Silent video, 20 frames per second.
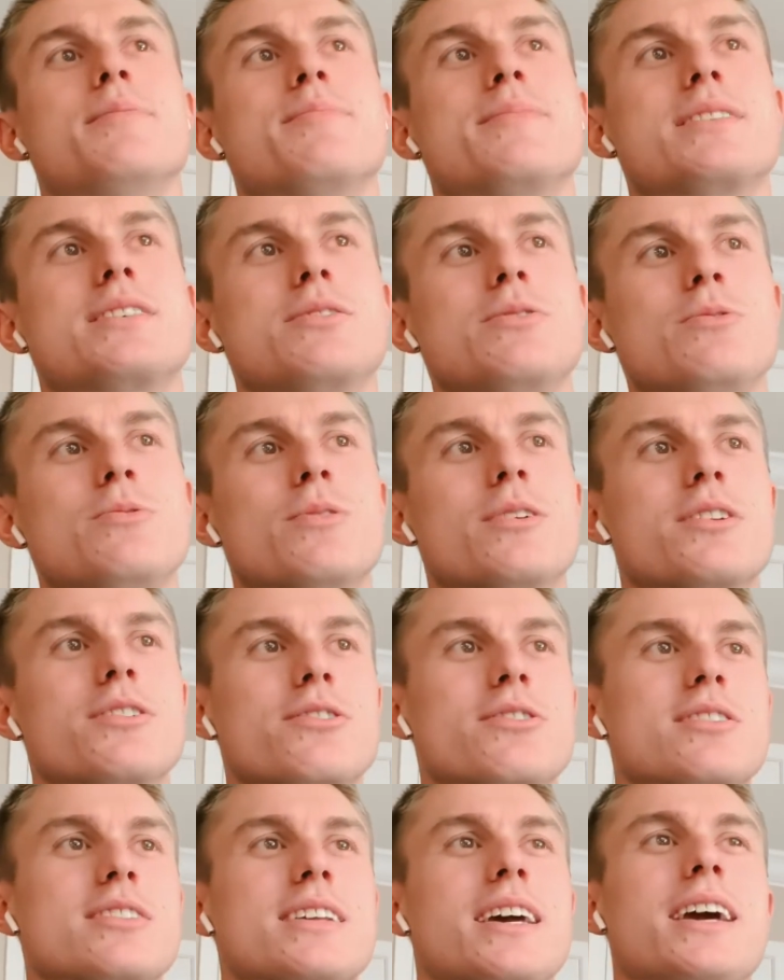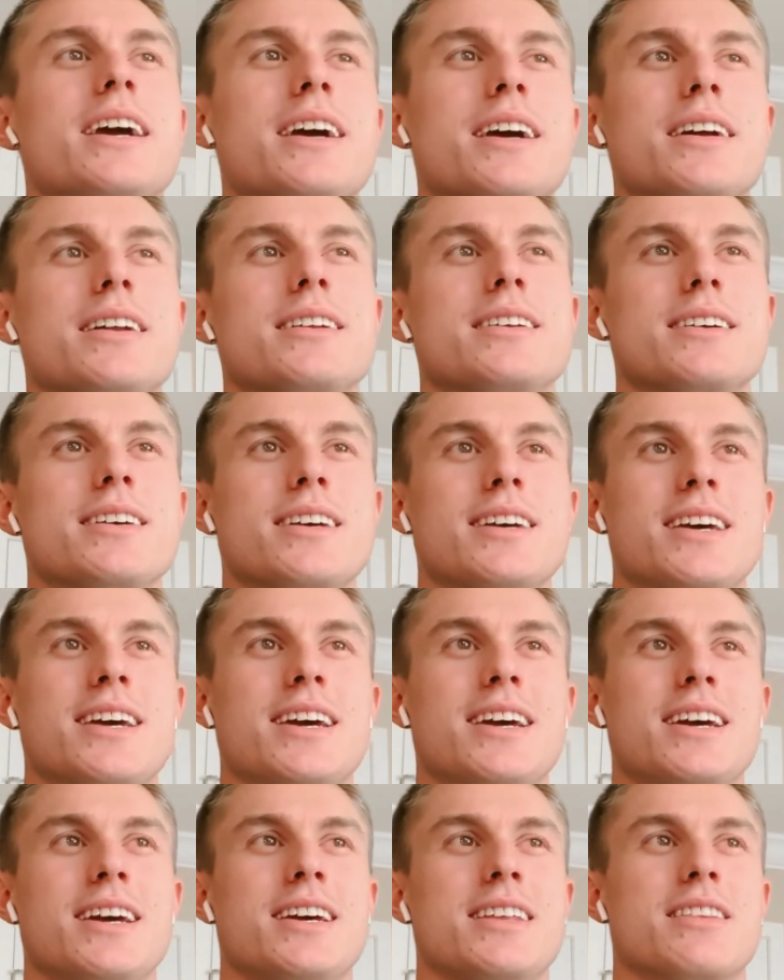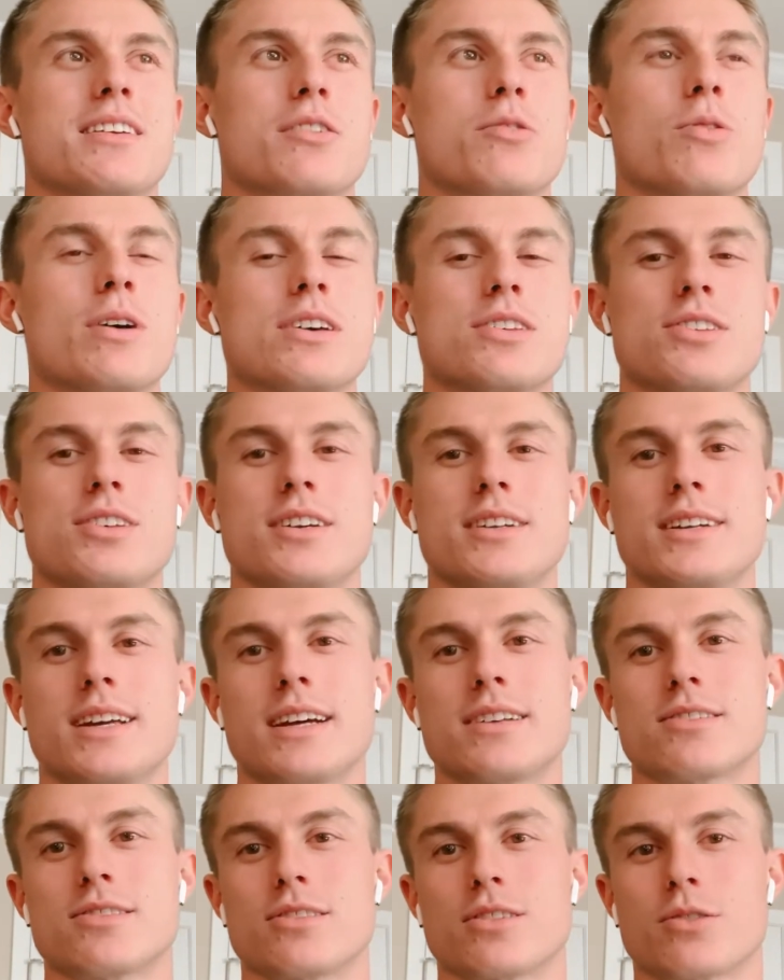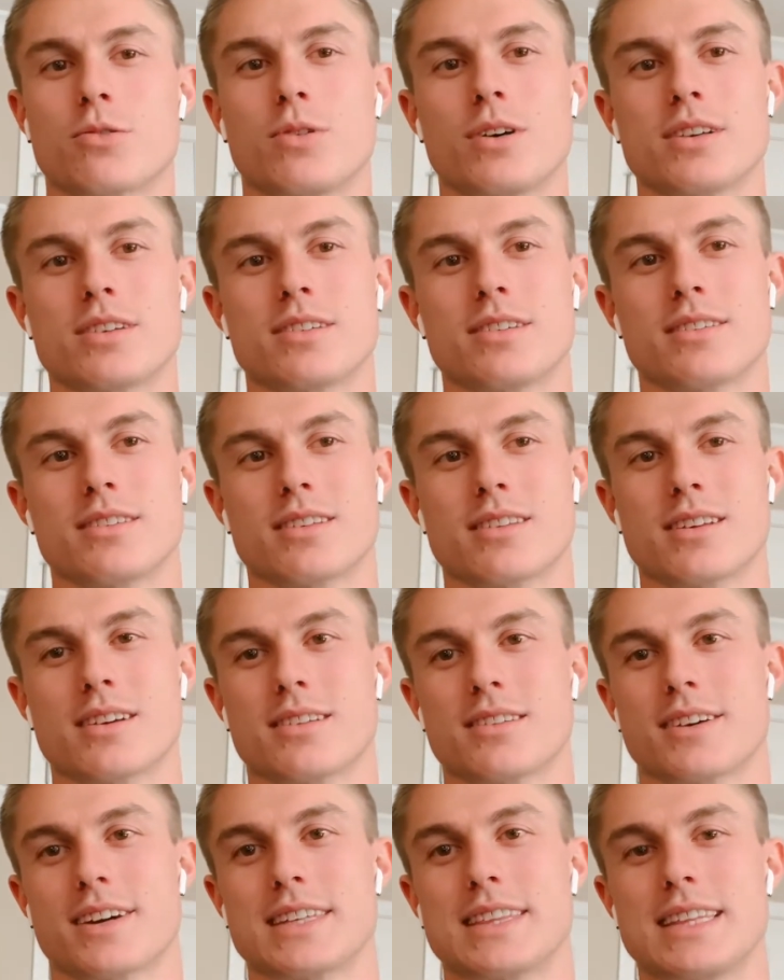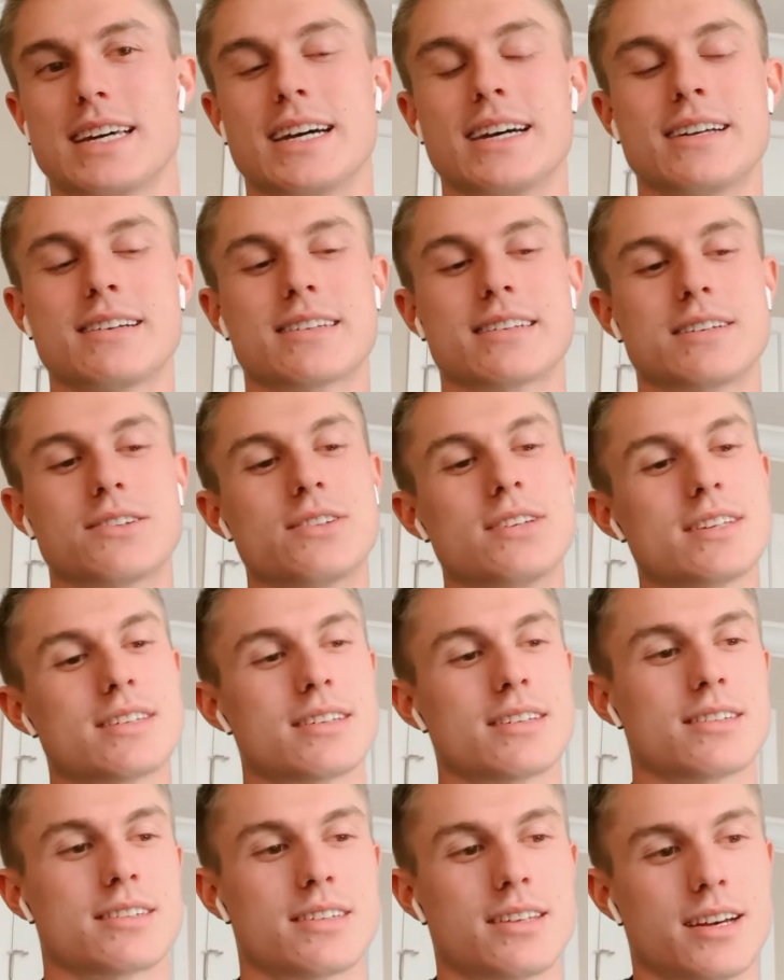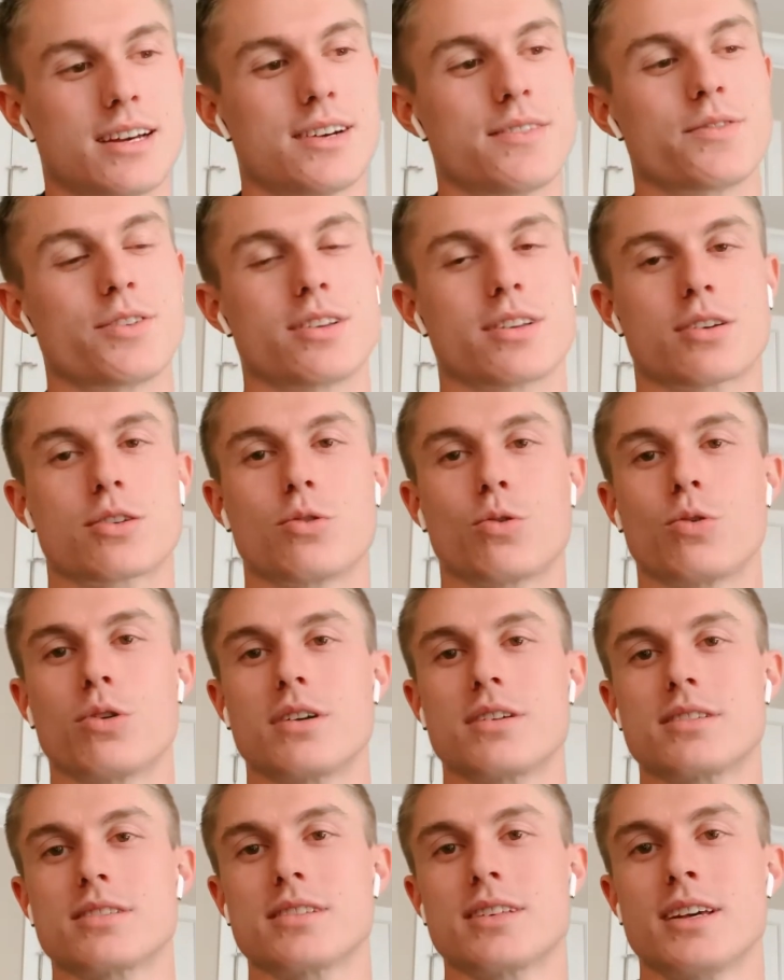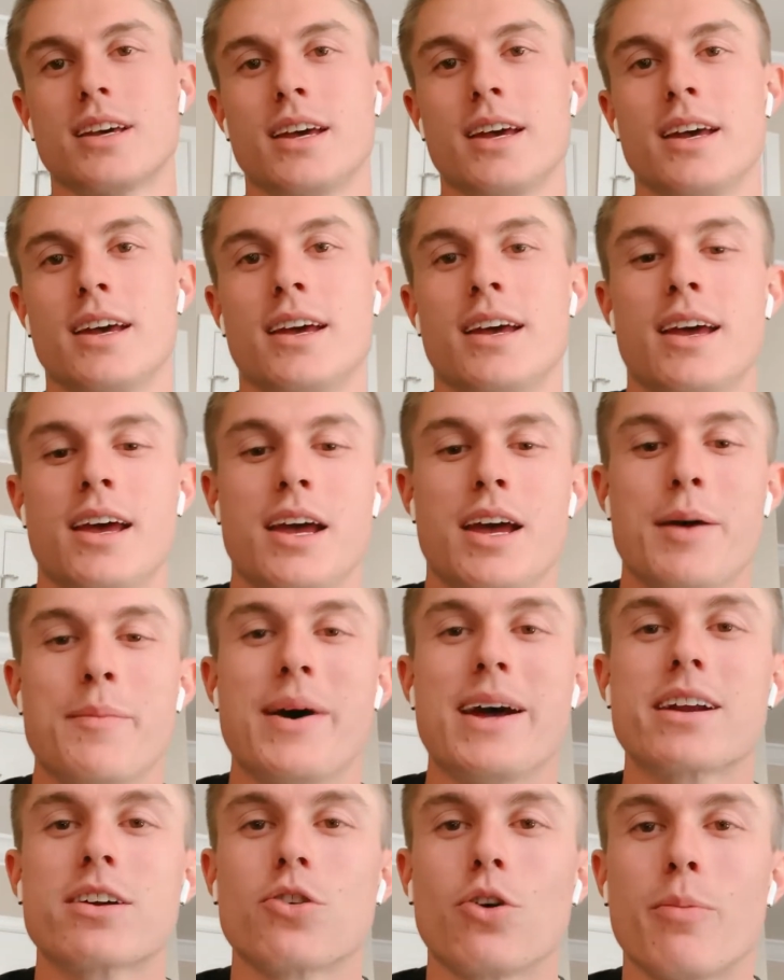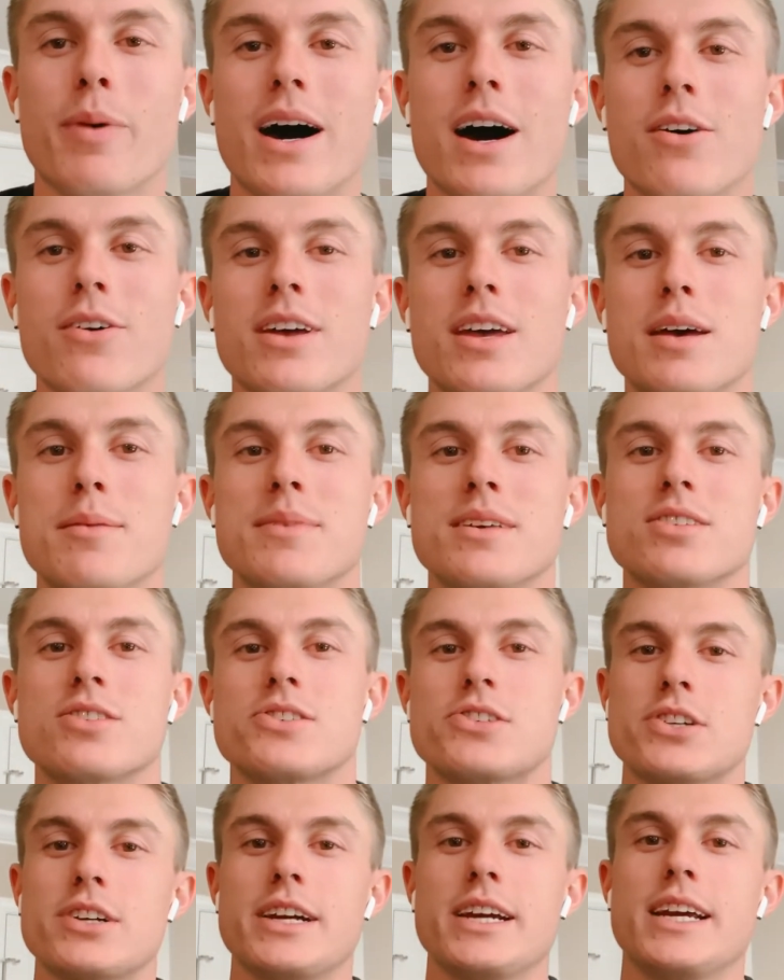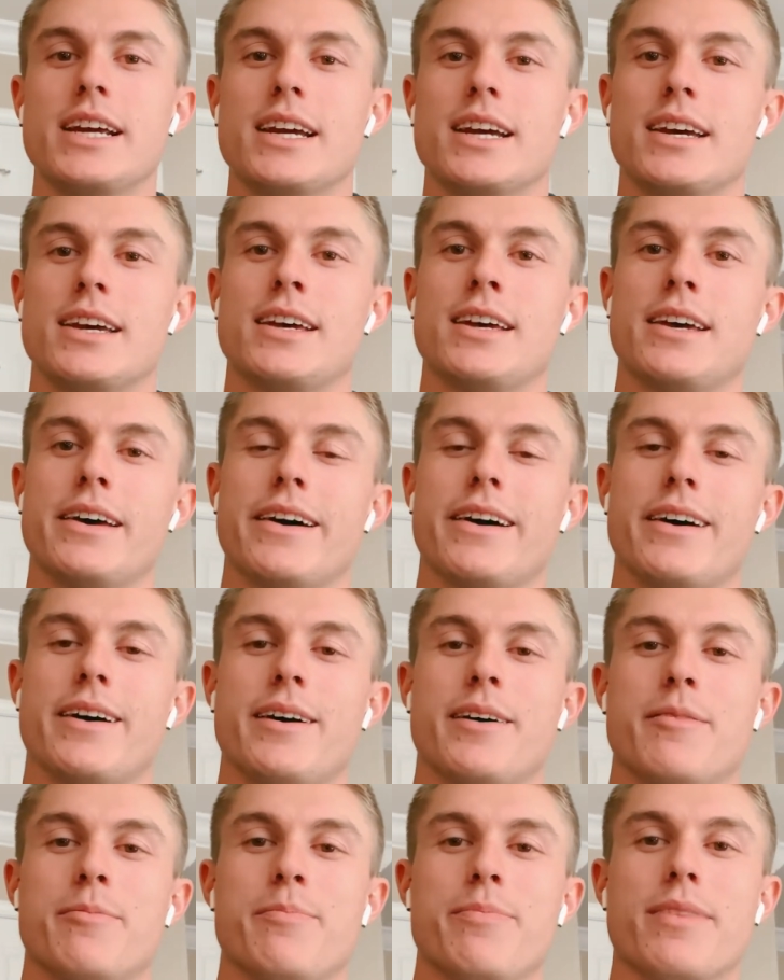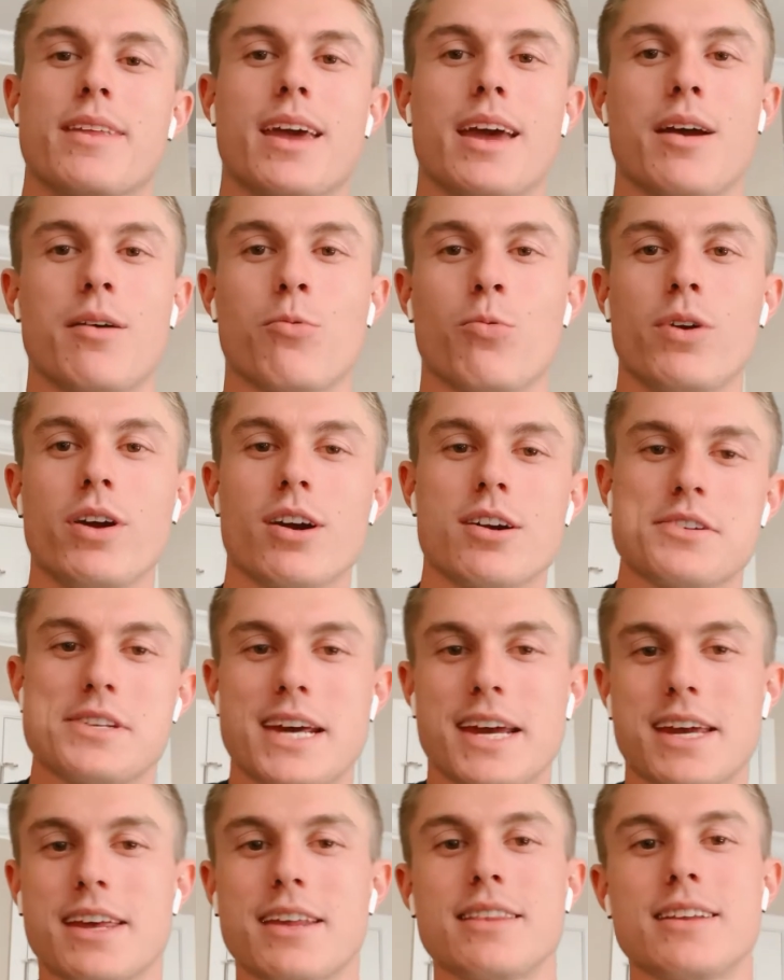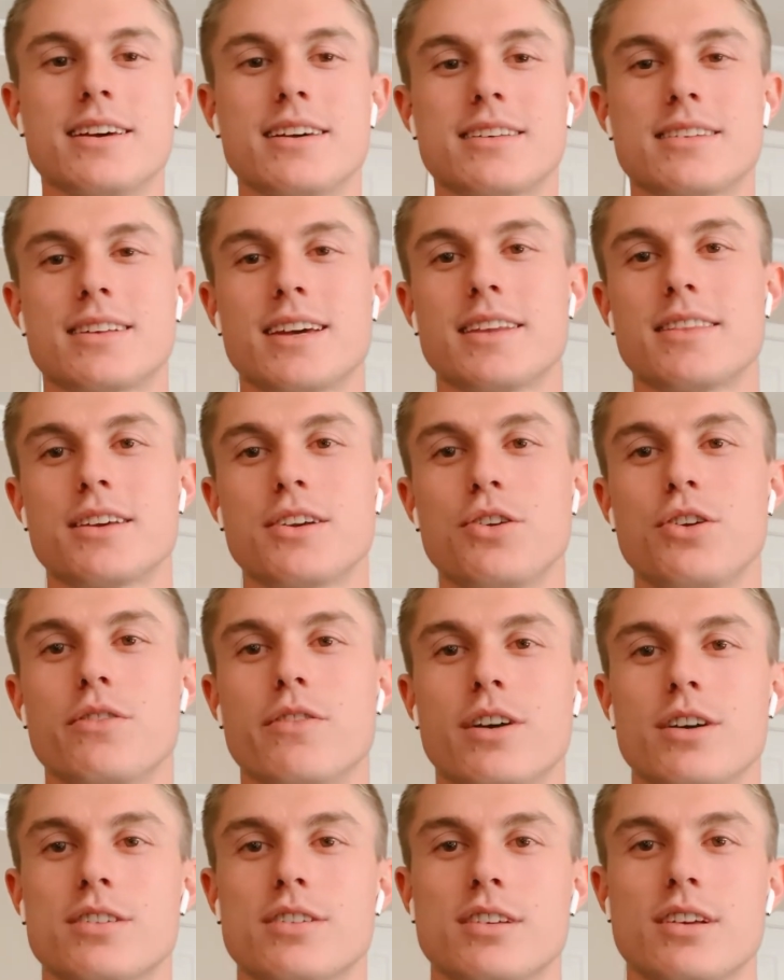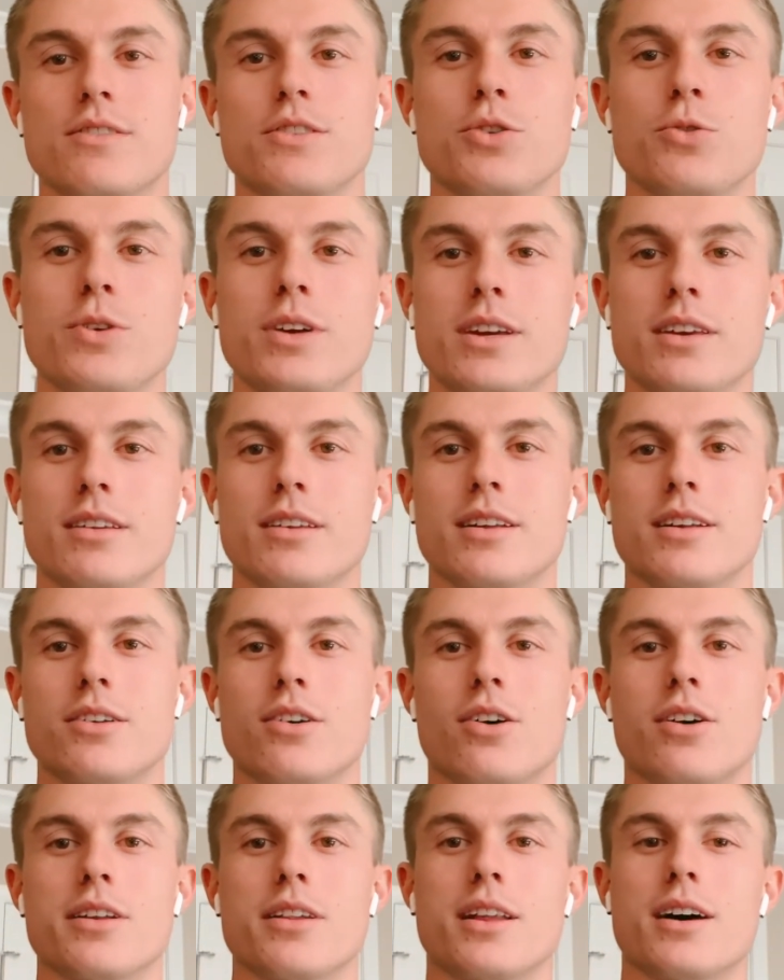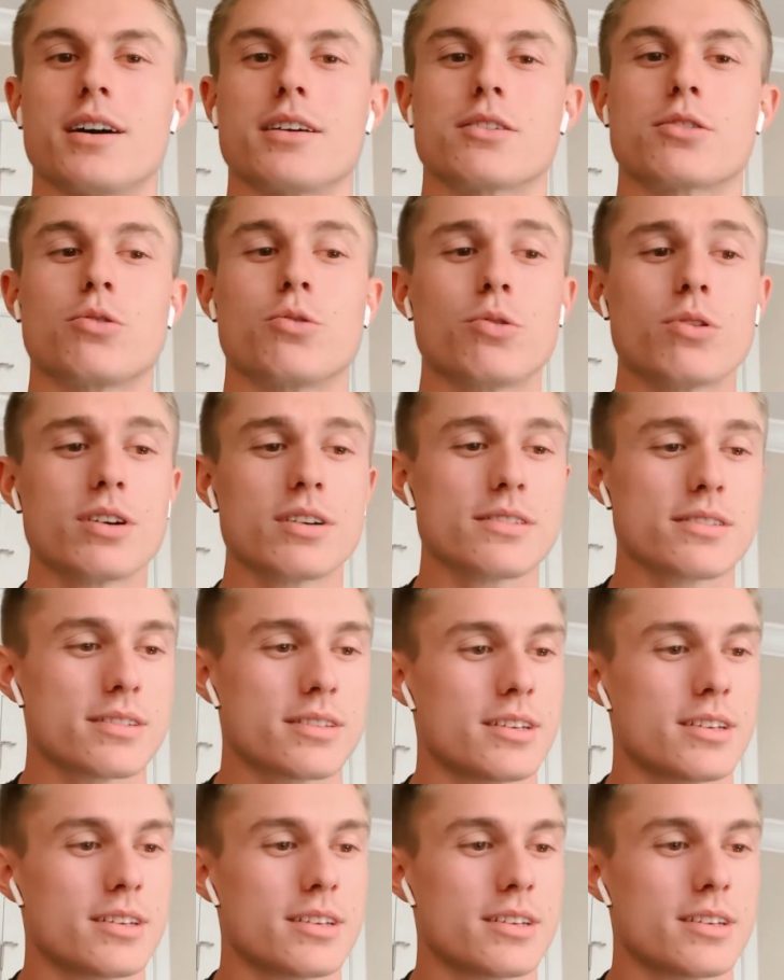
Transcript: to understand the question, answer the questions, and things like that. So this is for the course Medical Biochemistry. And we are taking this at the University of New England online course.